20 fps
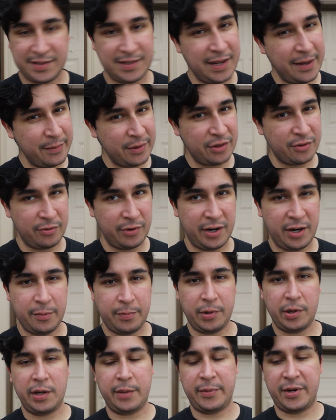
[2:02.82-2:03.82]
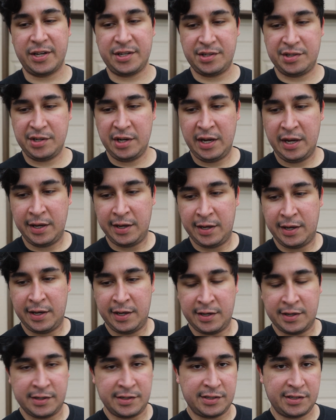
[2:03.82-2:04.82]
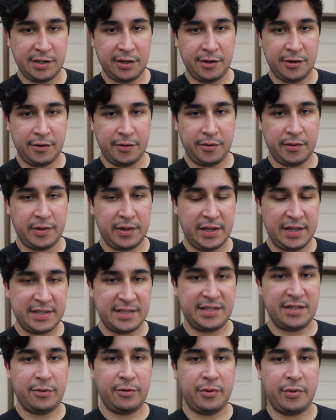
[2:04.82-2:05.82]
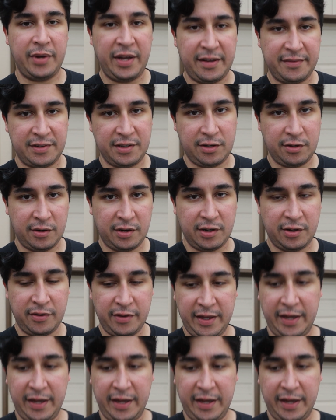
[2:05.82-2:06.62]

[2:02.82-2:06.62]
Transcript: Same in the rear pretty much. So let's see what we have to do to do